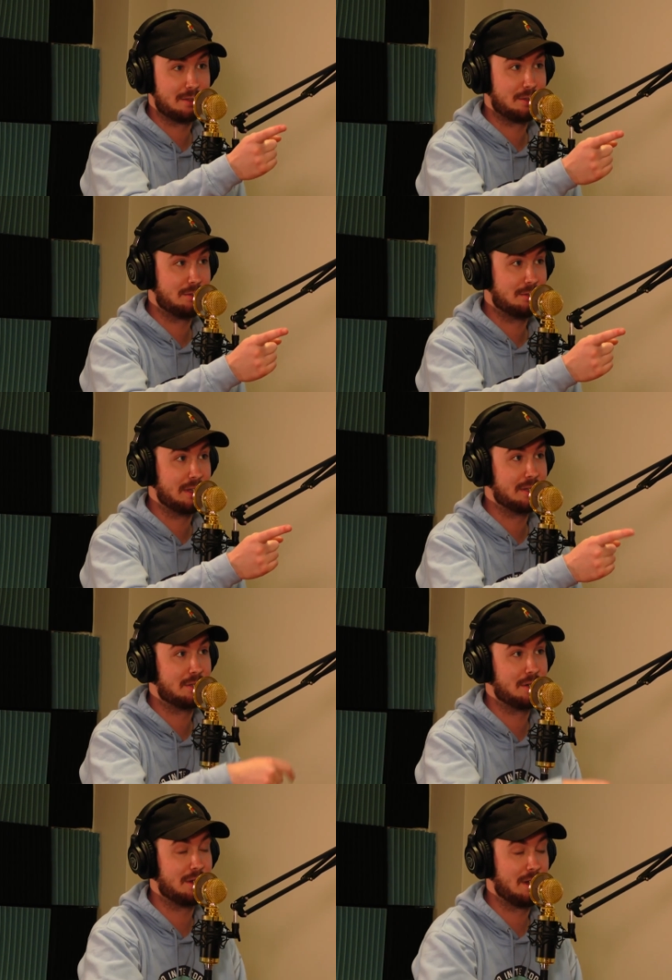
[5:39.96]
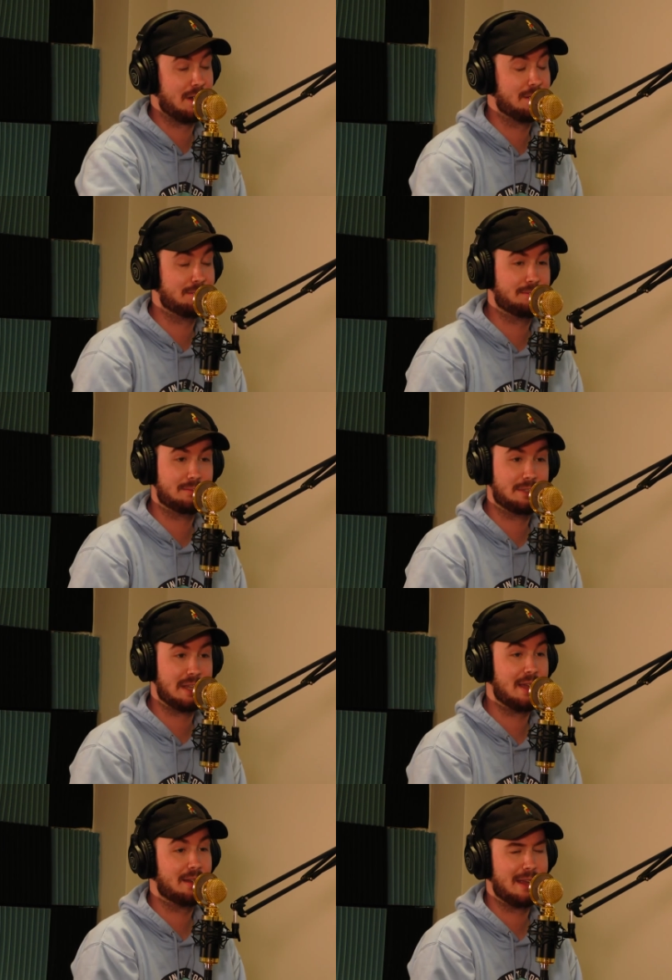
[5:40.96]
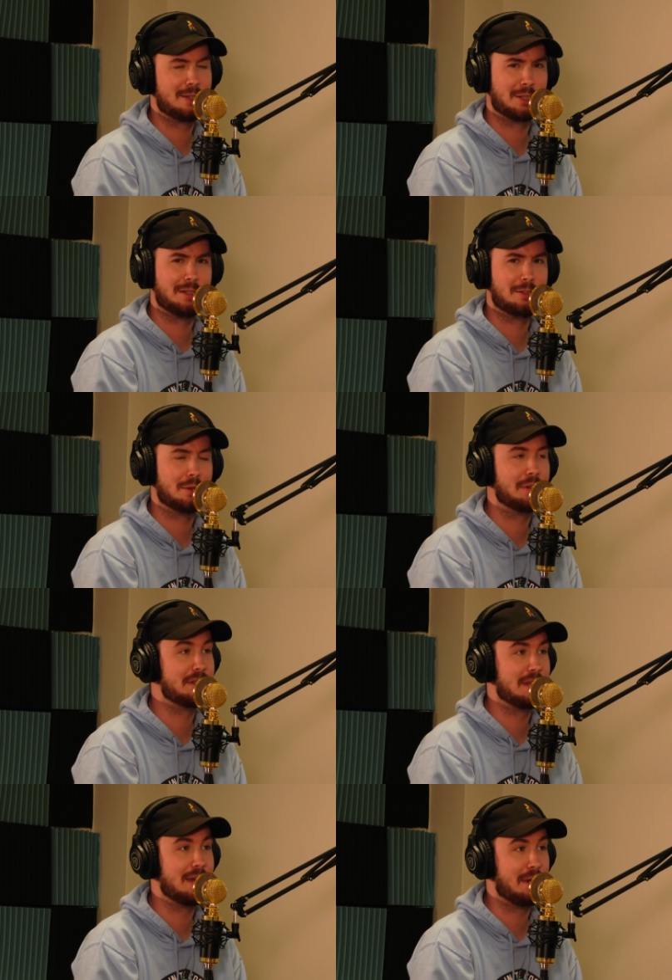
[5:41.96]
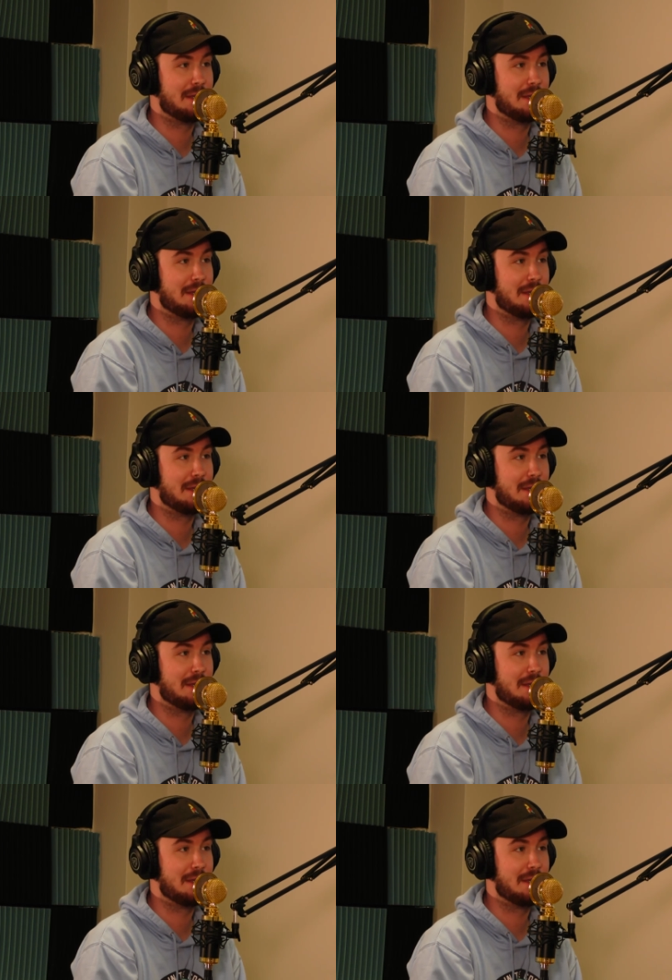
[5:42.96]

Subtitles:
Jolie's dad. Angelina Jolie's dad, by the way.